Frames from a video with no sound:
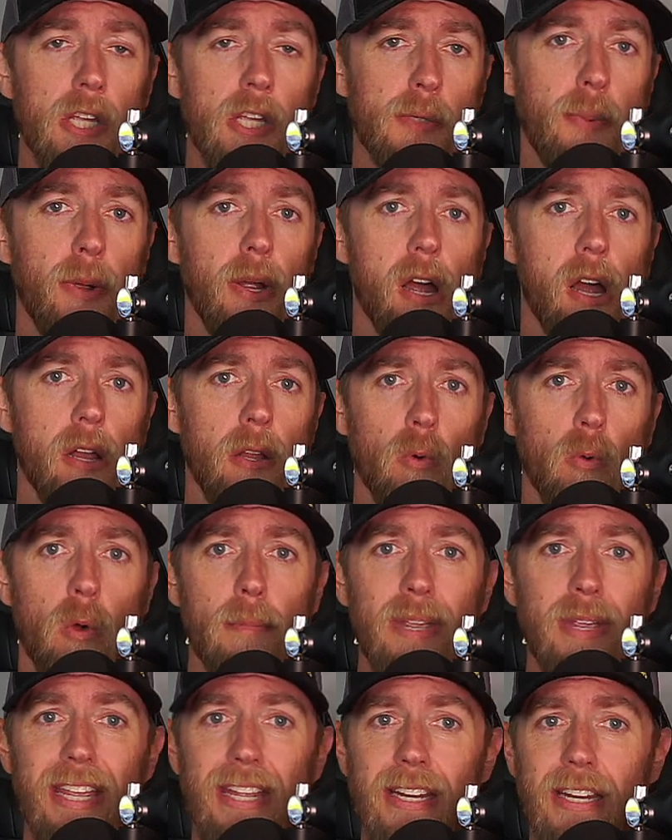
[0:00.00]
Spithaler will
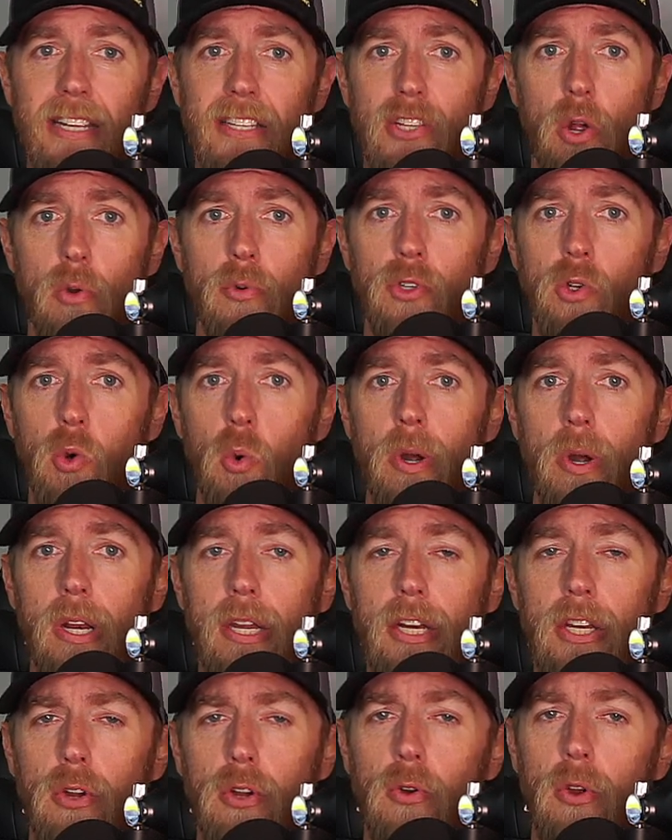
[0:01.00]
be in his own
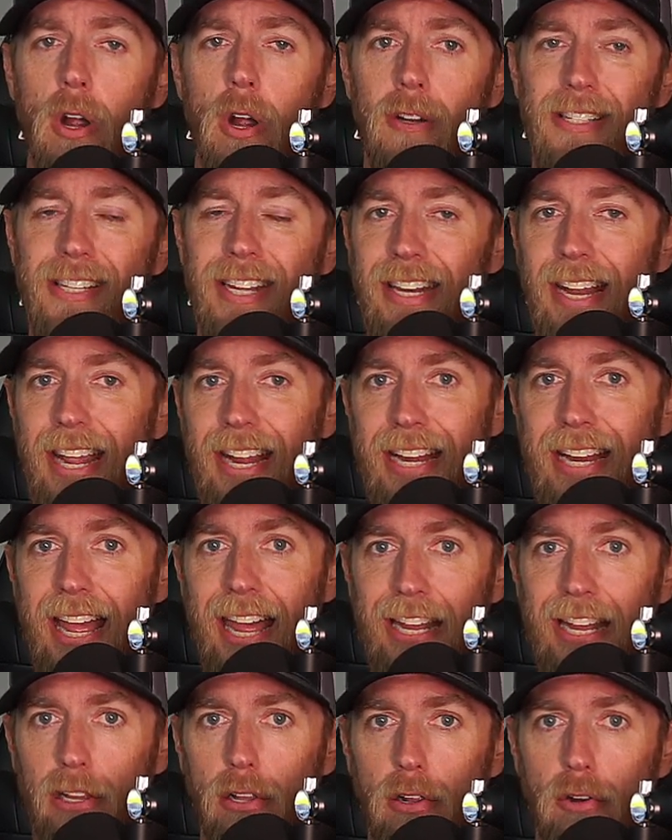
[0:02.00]
22 car tonight
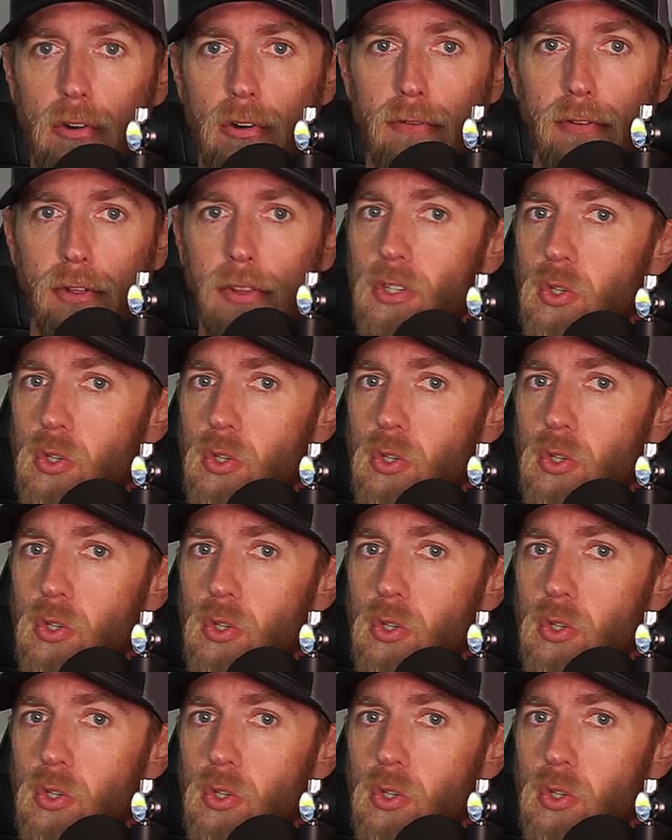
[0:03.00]
at Lernerville.